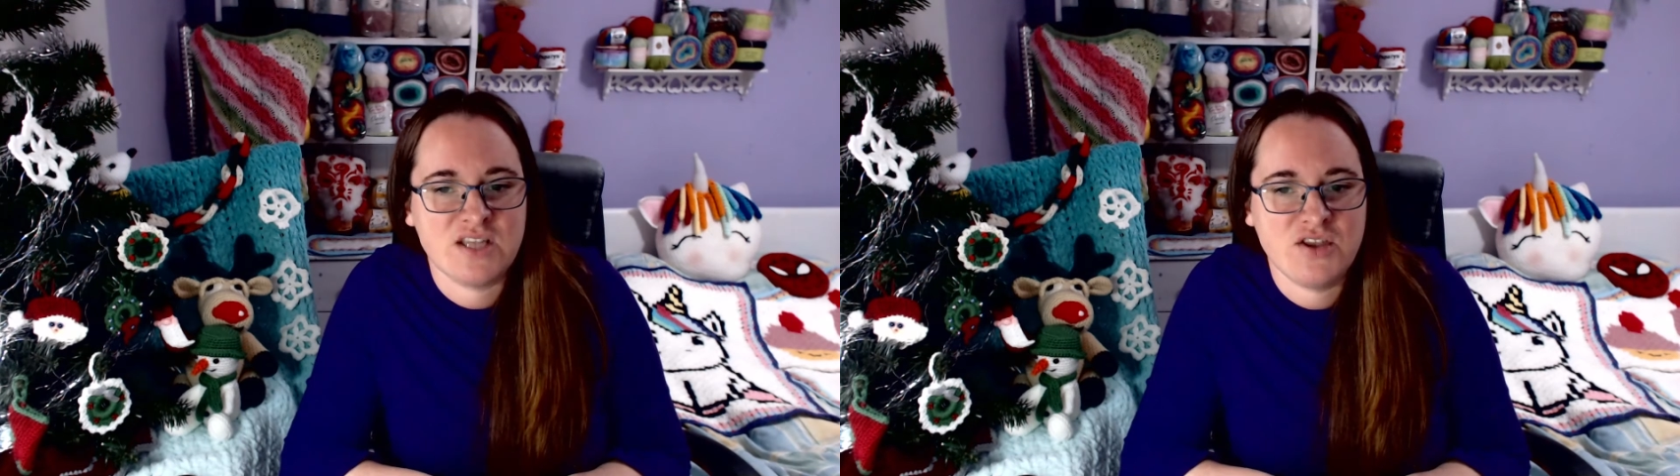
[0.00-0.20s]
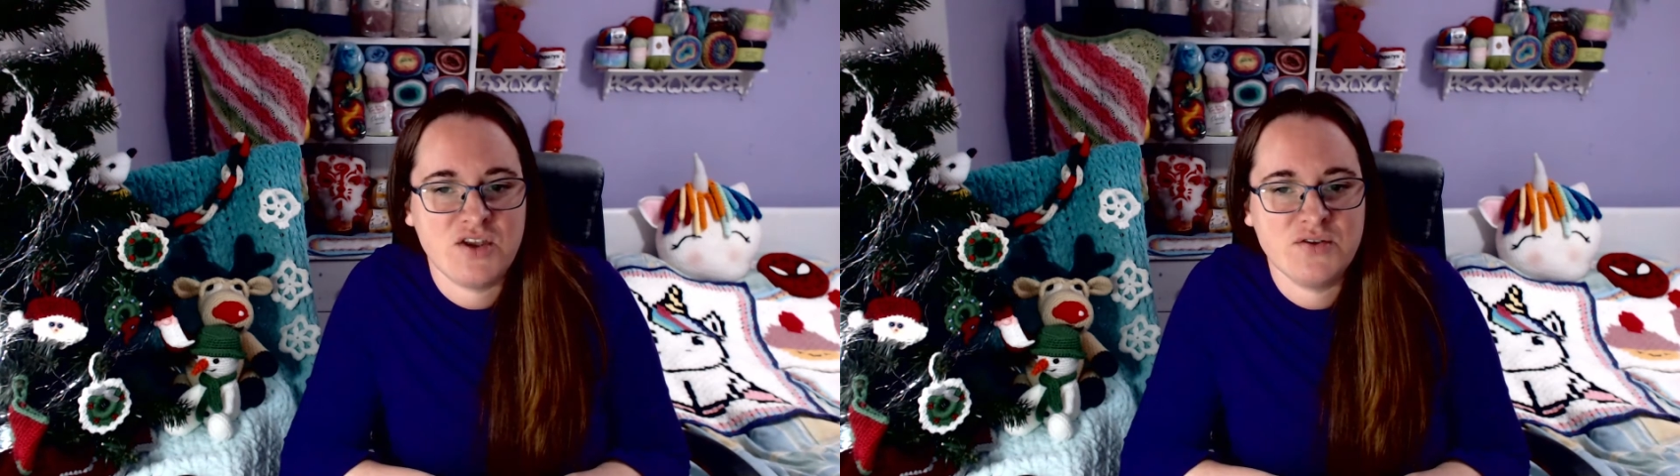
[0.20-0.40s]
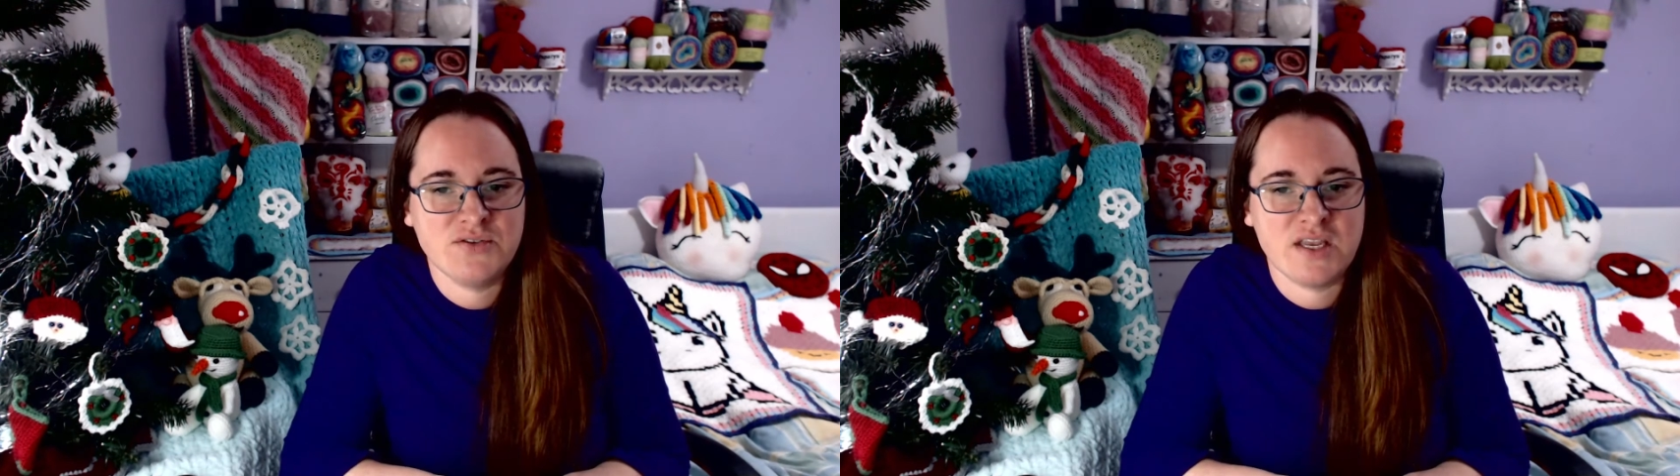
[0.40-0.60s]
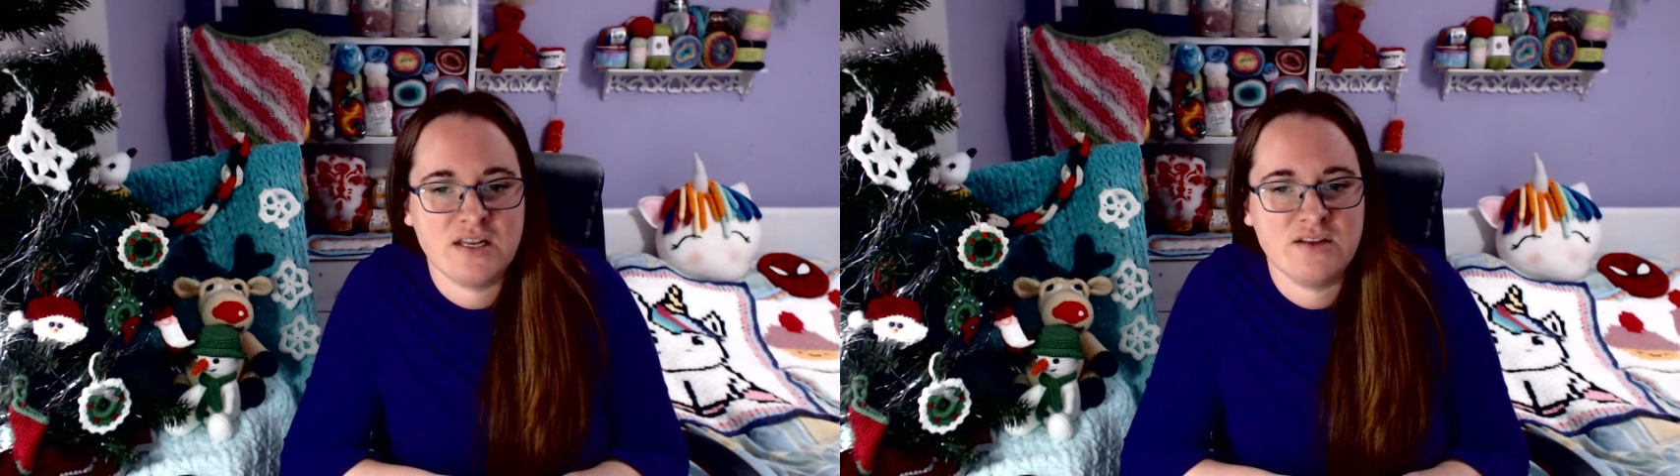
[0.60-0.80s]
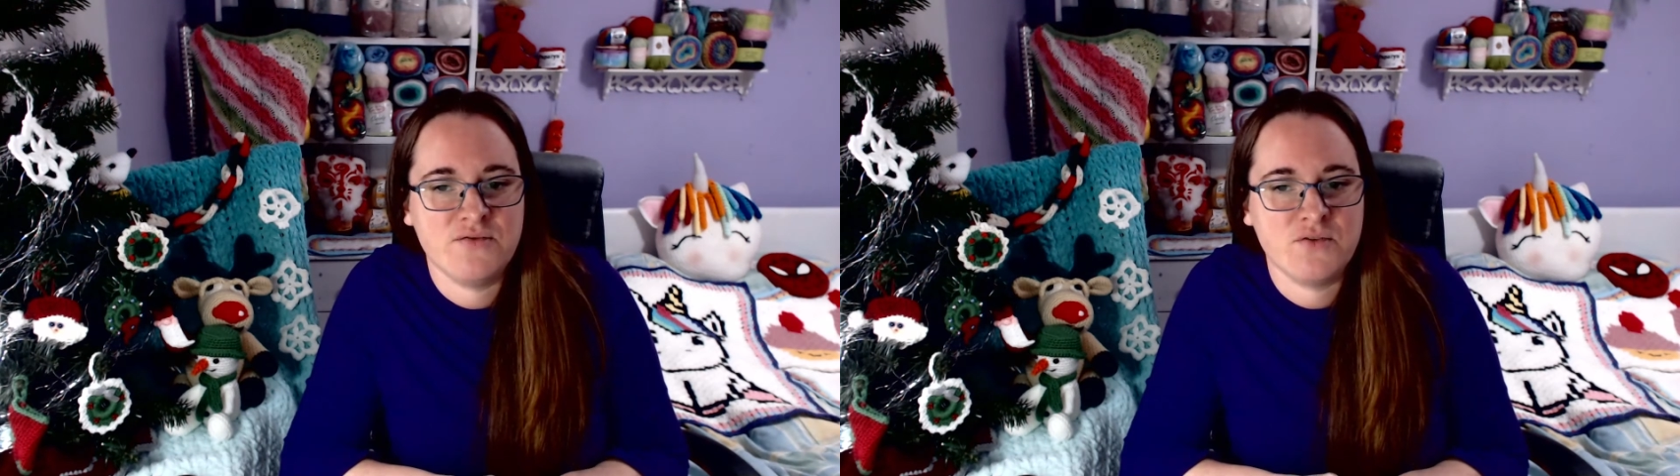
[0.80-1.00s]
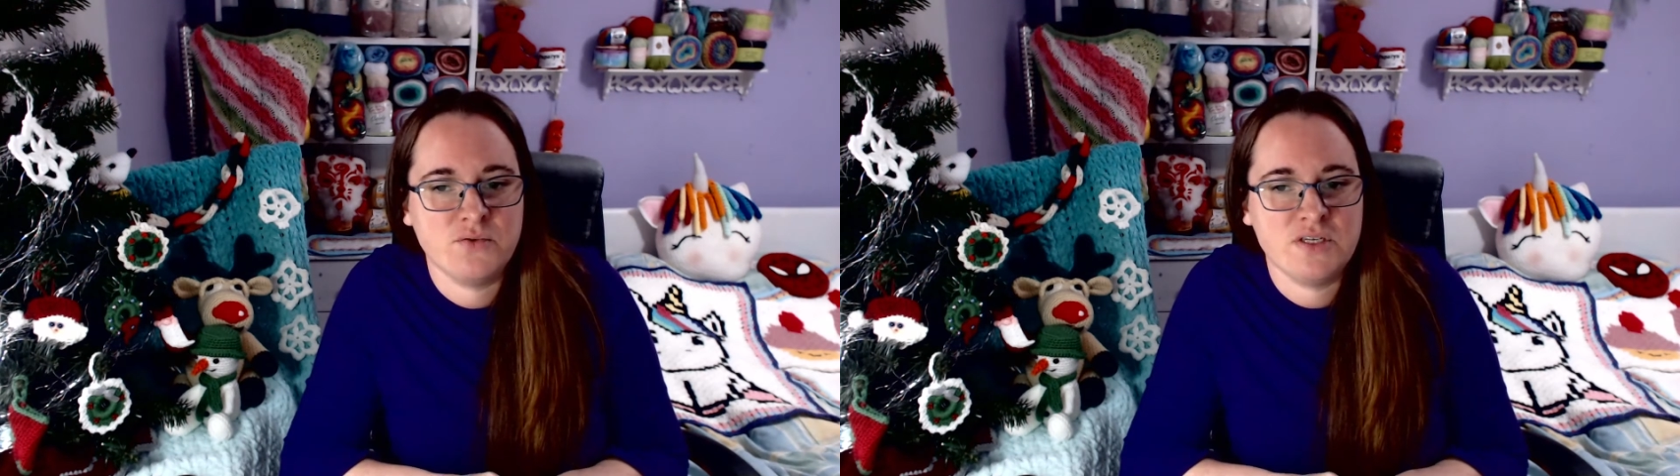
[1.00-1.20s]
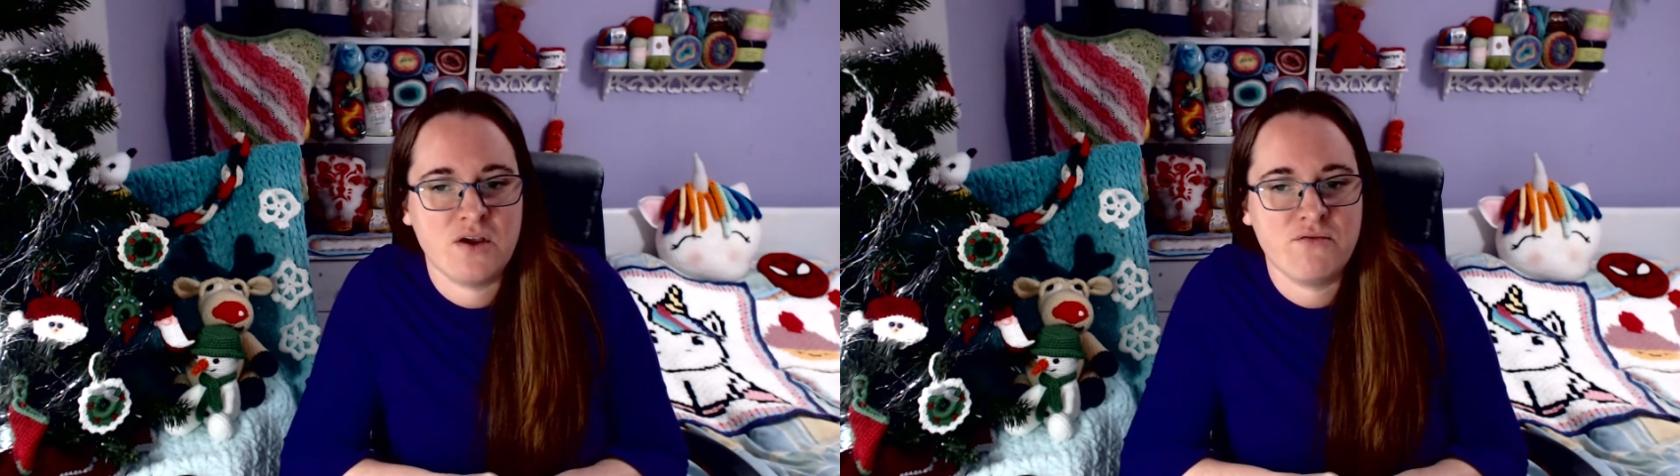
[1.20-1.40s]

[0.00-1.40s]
using the 40